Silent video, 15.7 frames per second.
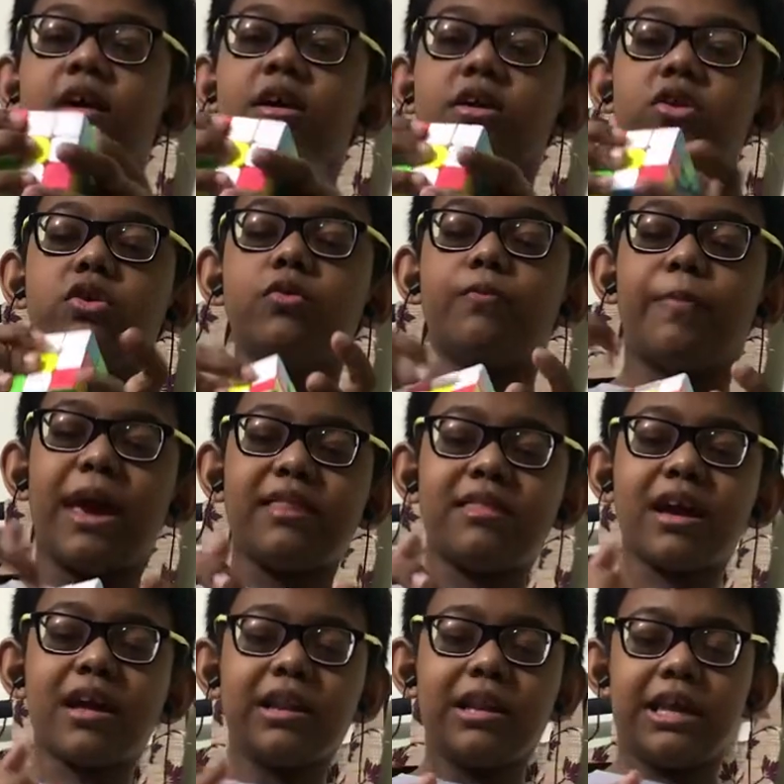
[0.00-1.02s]
You
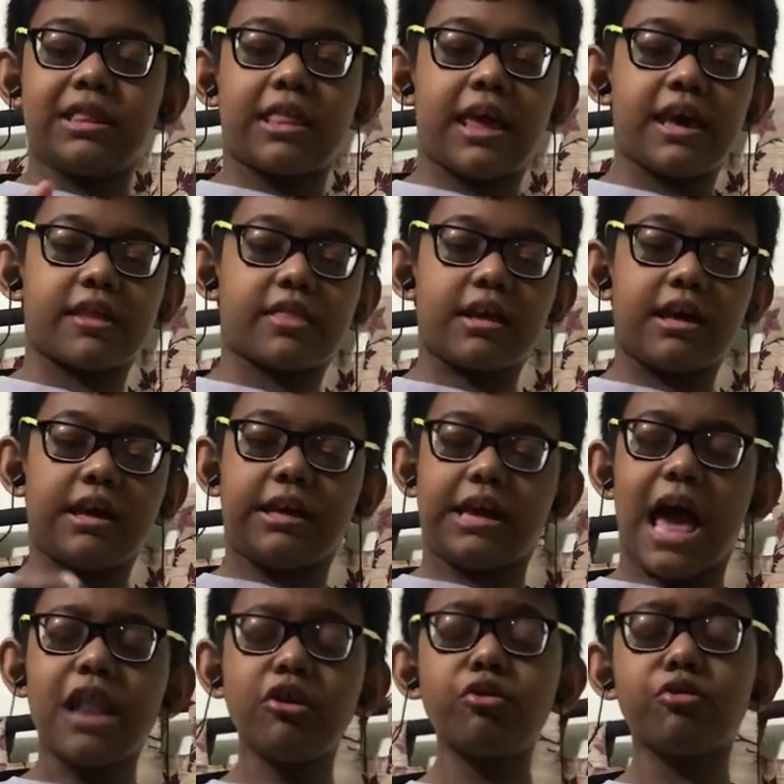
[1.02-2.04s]
basically take the
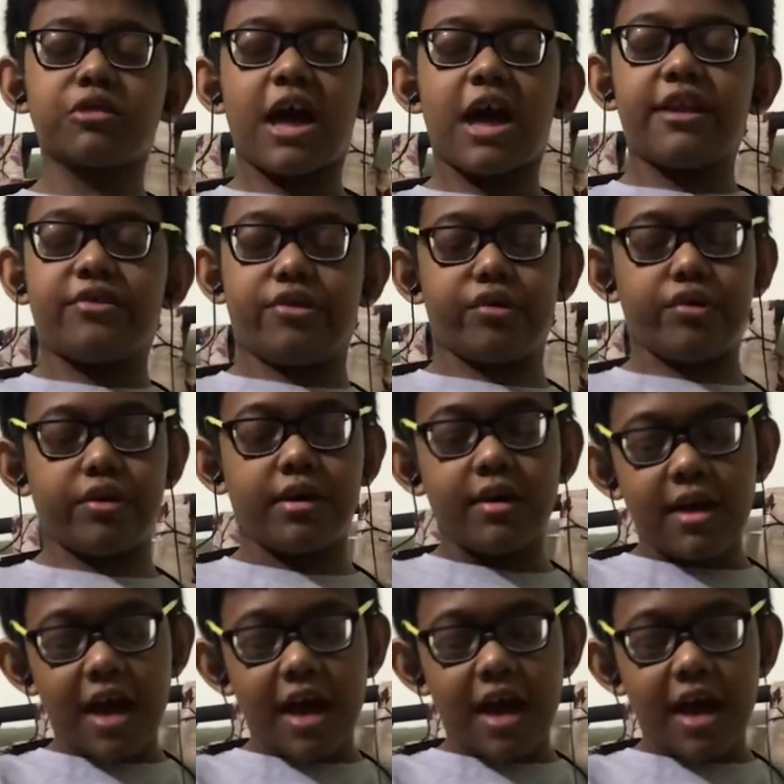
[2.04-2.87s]
yellow center